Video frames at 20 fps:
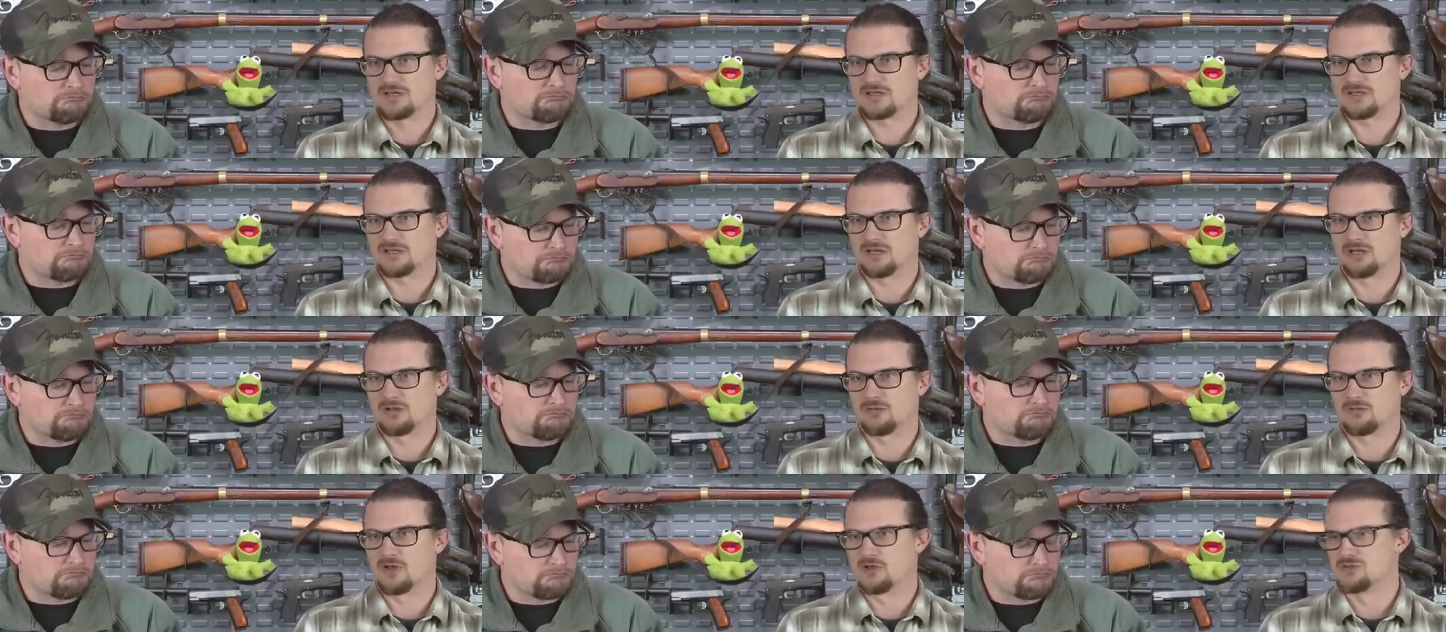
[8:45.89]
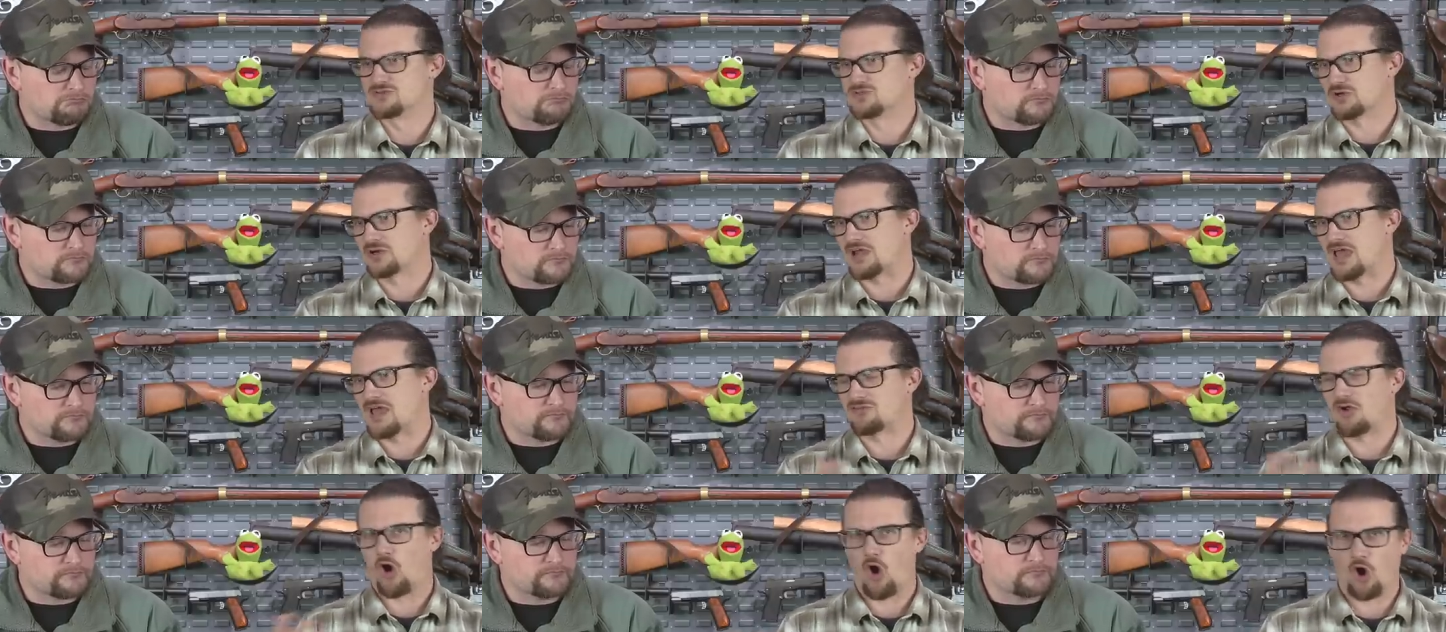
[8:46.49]
Speaker 1: you know those are going to
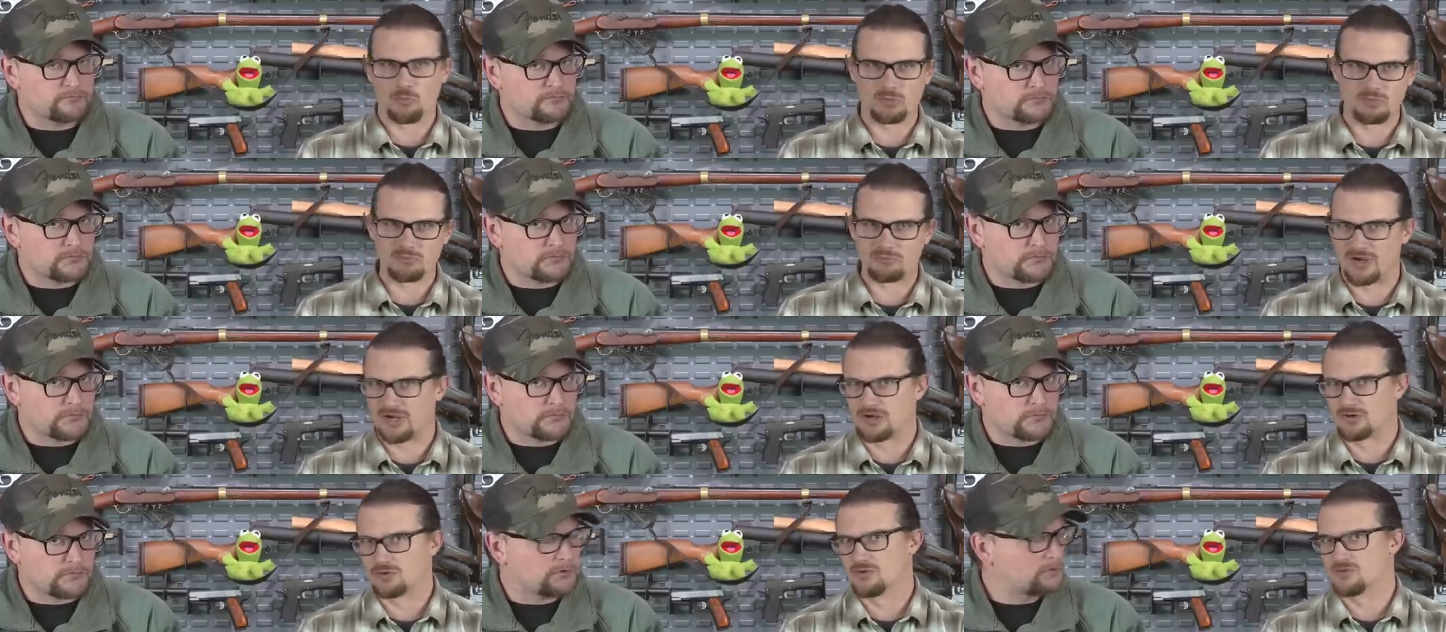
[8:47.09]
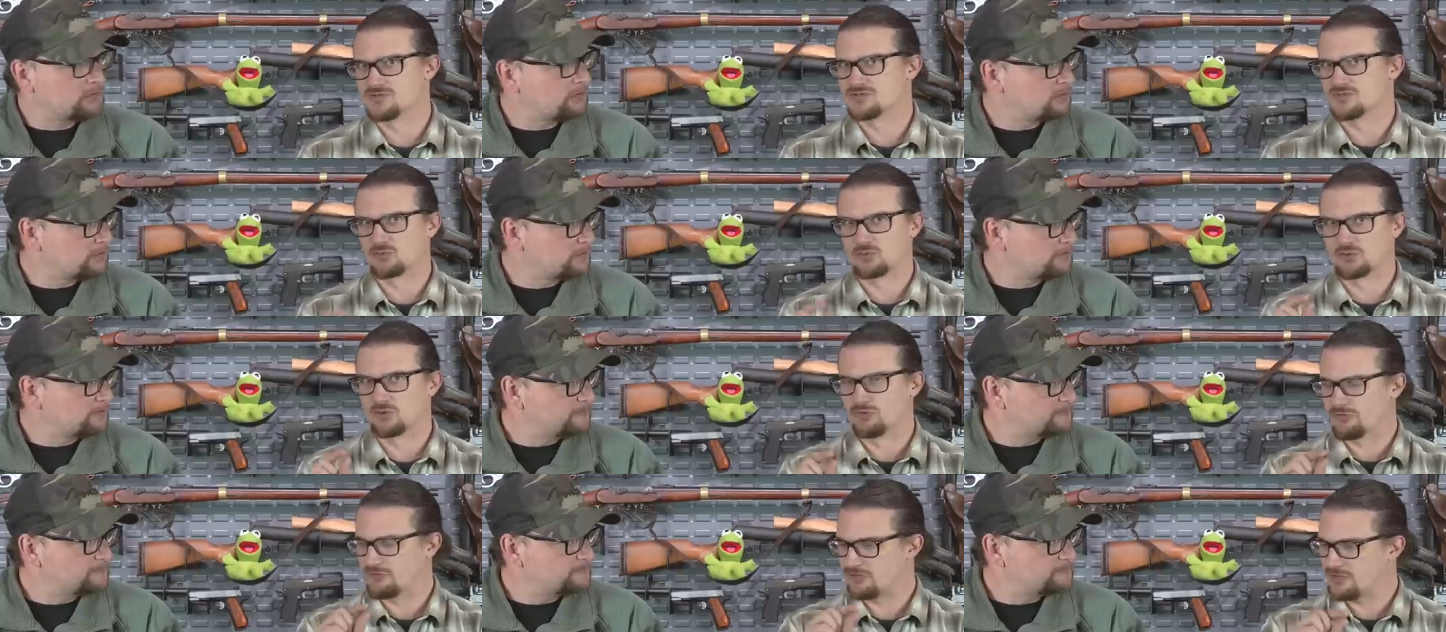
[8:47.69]
have carbon barrels or
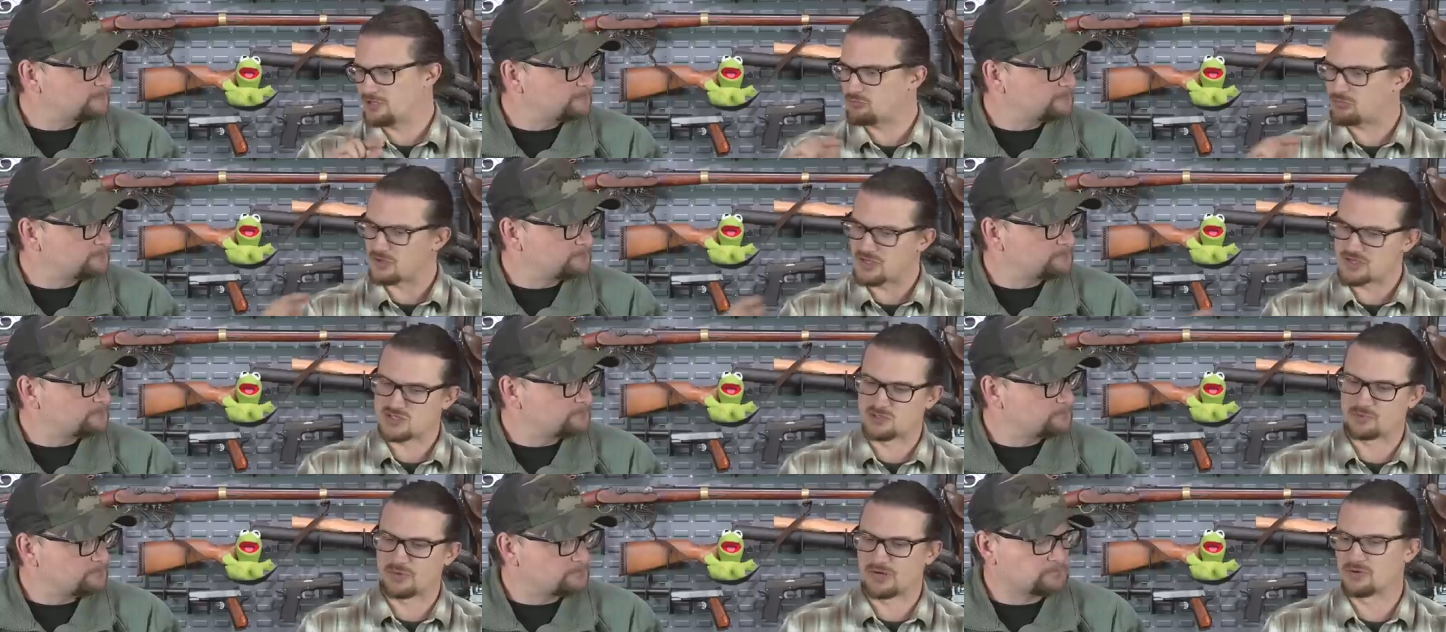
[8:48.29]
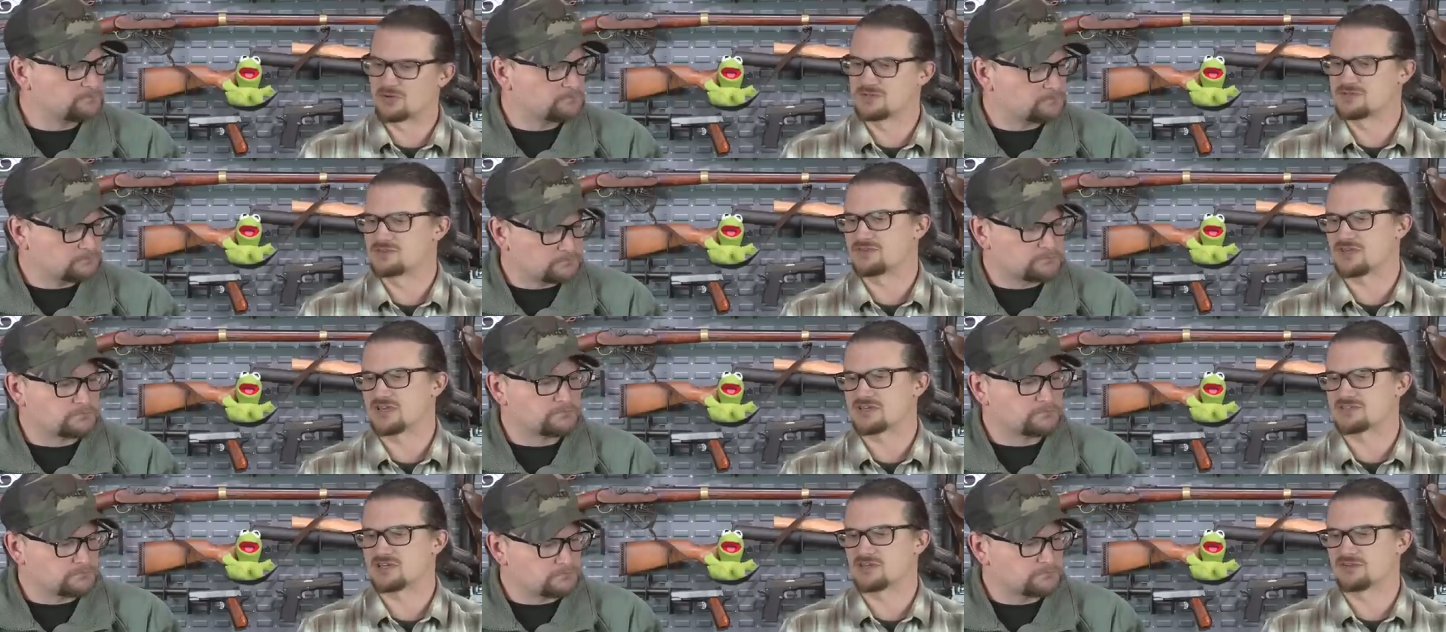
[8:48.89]
real thin pencil barrels and
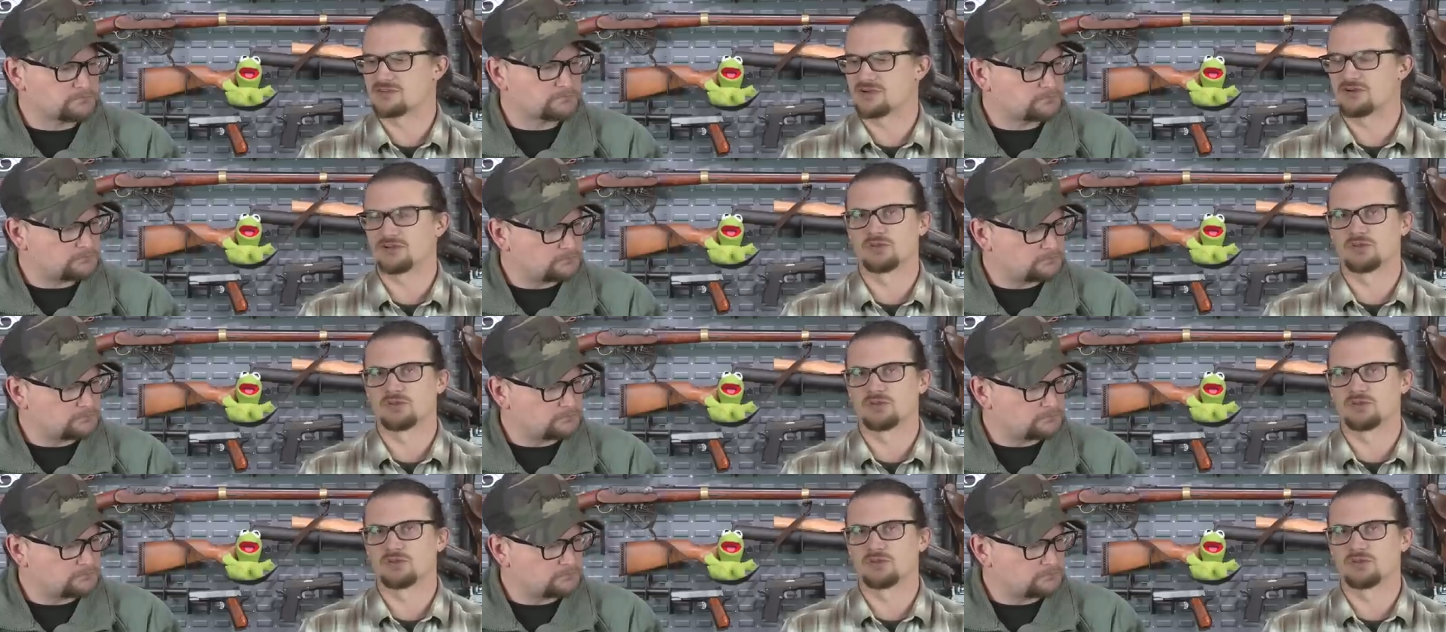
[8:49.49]
things on there.